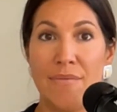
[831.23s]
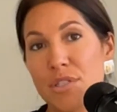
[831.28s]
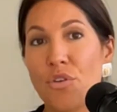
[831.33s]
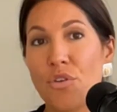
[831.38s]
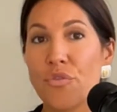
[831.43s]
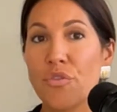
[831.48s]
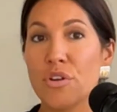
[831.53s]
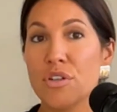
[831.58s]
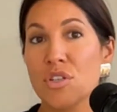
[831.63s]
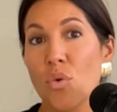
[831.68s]
So
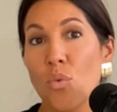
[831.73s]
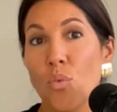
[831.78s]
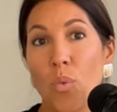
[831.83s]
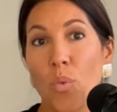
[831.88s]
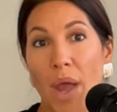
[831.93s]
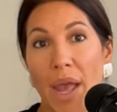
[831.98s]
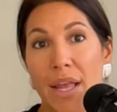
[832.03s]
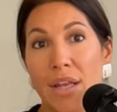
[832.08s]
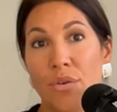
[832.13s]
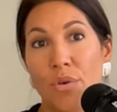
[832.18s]
if there's a
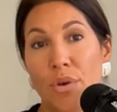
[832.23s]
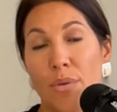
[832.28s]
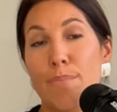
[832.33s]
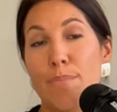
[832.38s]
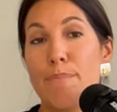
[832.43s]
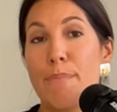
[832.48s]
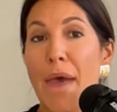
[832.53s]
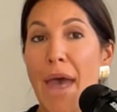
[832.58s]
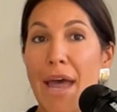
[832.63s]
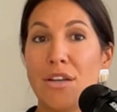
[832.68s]
way you
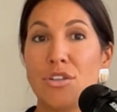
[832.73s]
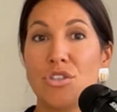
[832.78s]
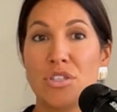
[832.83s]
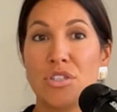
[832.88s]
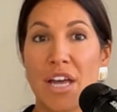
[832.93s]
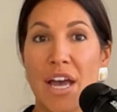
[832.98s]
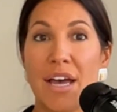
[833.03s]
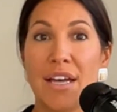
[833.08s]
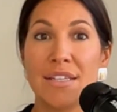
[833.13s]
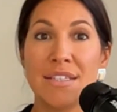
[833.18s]
can batch
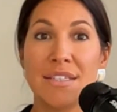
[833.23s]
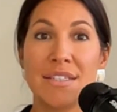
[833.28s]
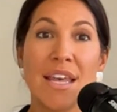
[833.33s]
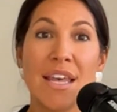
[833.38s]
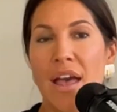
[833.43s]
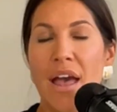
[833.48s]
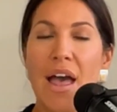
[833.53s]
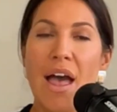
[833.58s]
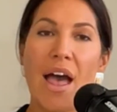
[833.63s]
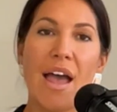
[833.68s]
tasks,
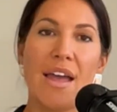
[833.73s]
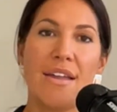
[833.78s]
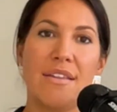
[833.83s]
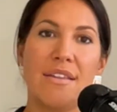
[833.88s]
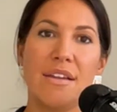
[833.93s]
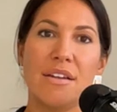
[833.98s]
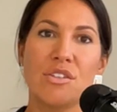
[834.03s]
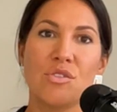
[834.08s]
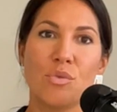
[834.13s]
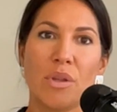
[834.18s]
I
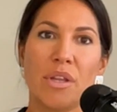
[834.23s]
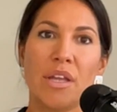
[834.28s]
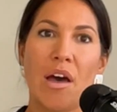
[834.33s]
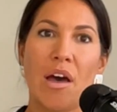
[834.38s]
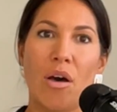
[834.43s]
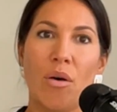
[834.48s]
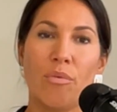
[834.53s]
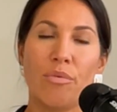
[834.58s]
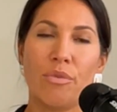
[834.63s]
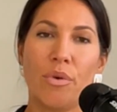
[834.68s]
think it's really
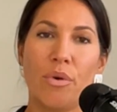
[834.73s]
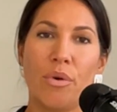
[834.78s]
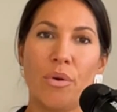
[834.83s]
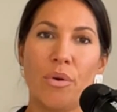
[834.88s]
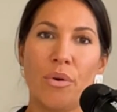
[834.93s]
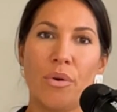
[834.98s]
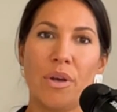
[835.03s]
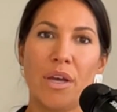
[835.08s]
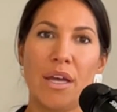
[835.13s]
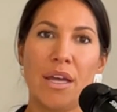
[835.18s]

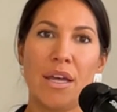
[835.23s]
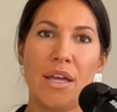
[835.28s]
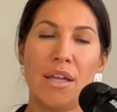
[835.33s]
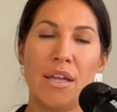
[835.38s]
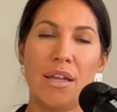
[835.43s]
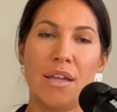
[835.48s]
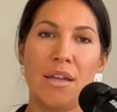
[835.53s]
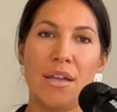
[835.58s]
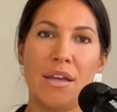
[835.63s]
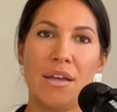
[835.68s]
helpful
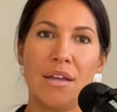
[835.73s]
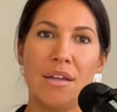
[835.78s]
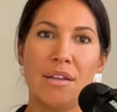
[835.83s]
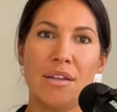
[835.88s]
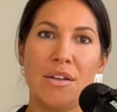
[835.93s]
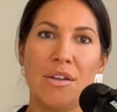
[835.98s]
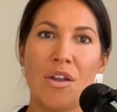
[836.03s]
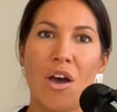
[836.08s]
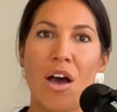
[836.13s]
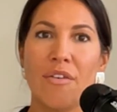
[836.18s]
in
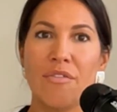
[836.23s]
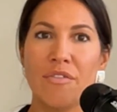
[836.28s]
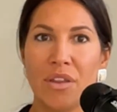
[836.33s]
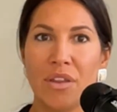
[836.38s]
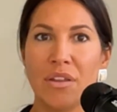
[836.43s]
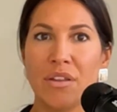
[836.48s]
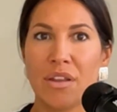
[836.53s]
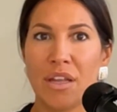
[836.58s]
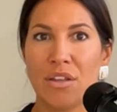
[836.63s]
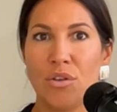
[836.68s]
not
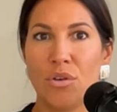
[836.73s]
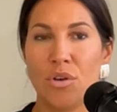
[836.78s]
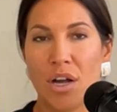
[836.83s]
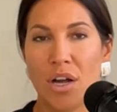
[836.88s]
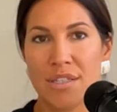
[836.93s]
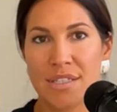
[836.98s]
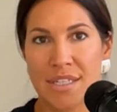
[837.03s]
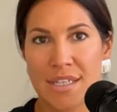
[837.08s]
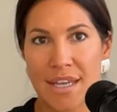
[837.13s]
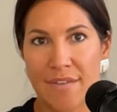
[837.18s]
feeling like you
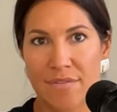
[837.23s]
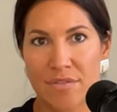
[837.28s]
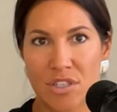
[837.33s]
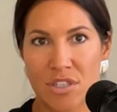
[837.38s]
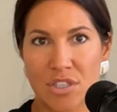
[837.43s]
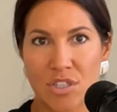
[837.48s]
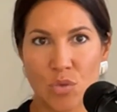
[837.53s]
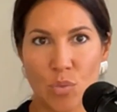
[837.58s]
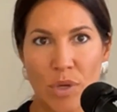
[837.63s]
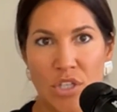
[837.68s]
constantly have to
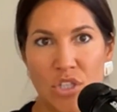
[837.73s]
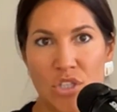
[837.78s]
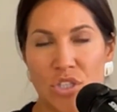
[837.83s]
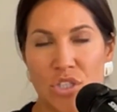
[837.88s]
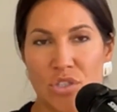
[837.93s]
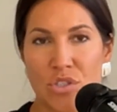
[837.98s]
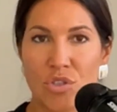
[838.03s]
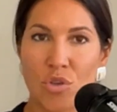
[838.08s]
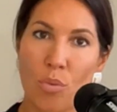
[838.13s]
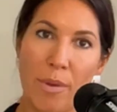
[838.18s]
switch
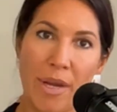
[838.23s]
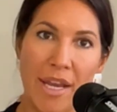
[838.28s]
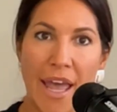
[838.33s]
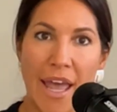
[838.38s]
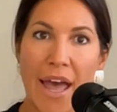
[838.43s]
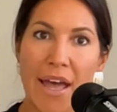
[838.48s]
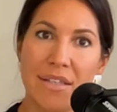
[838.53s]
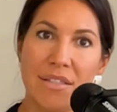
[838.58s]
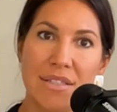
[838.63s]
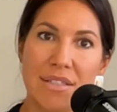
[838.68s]
so many
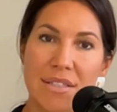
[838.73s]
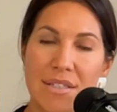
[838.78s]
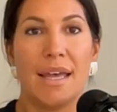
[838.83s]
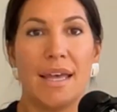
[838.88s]
hats.